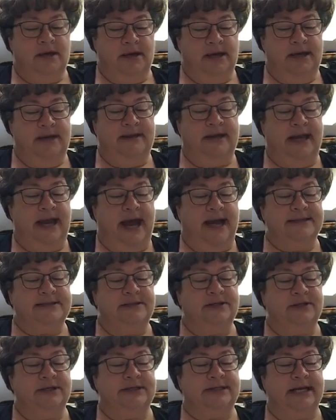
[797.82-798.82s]
He then
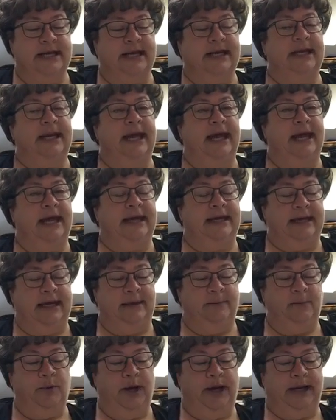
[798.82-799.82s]
asked her to take an egg
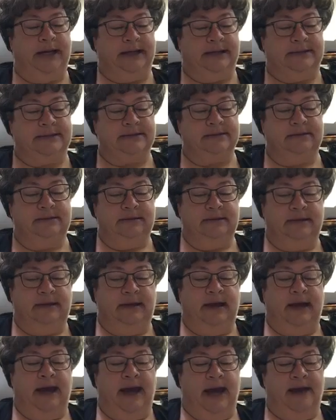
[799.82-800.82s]
and break it.
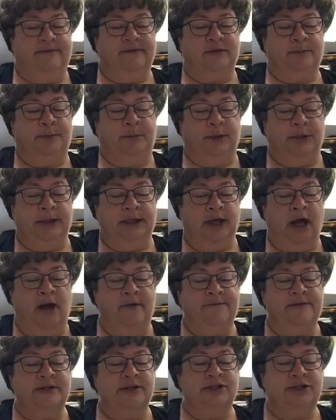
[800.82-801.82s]
After pulling
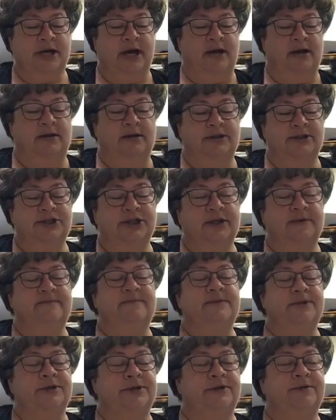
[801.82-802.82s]
off the shell, she
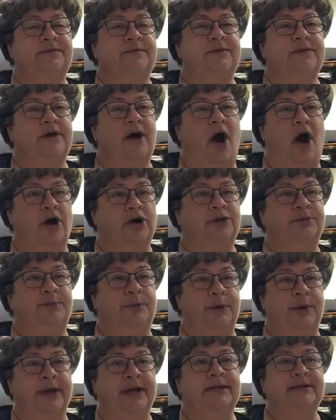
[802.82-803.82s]
observed the
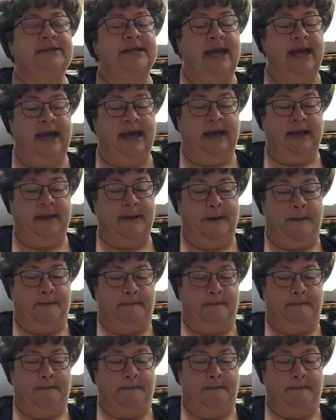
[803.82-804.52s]
hard-boiled egg.